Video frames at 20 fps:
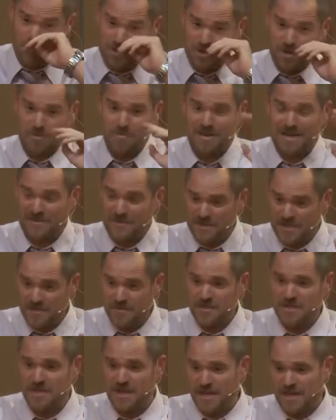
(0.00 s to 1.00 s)
here, but at the end of
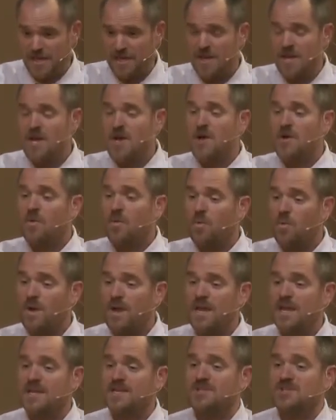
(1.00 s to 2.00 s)
the day,
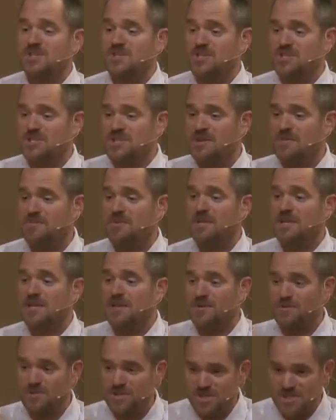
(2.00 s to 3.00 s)
we can just simply
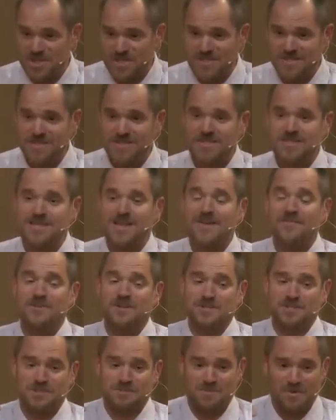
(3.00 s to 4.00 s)
know Jesus, have an
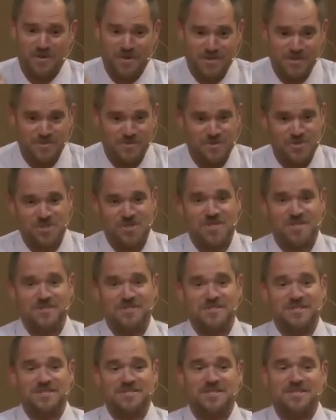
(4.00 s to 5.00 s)
experience with
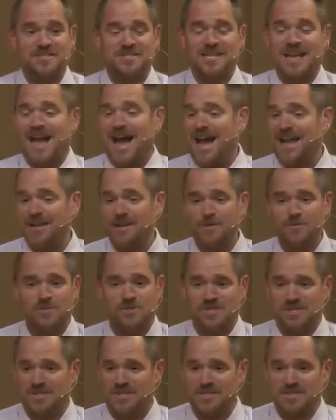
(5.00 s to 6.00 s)
Jesus, and say, I know
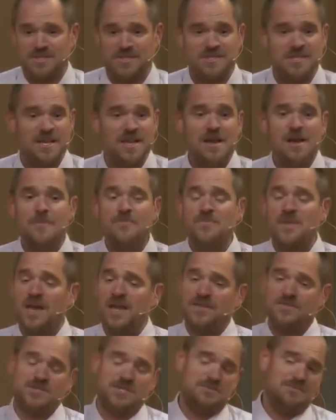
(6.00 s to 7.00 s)
Jesus. And
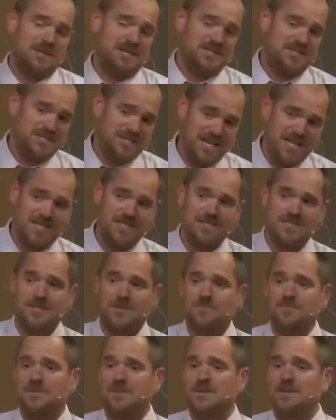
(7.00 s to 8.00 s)
if somebody's saying
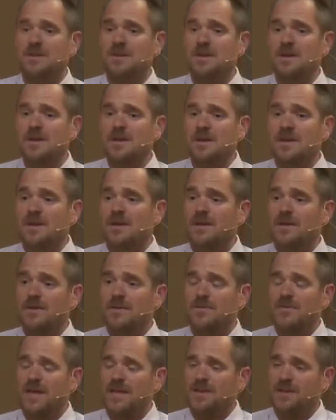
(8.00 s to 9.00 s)
something
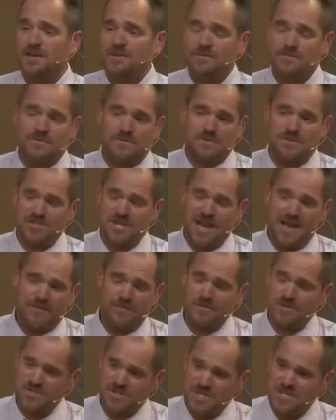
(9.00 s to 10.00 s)
that doesn't jive
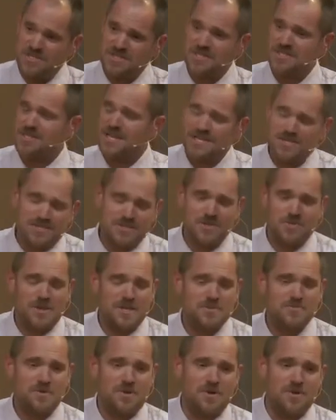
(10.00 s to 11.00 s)
with Jesus, I just know
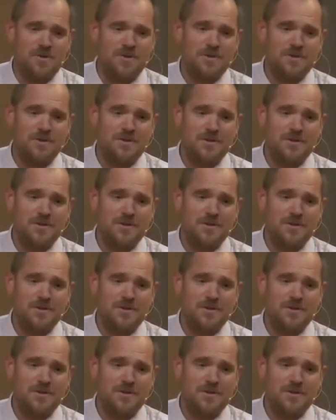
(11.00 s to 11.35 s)
that's wrong.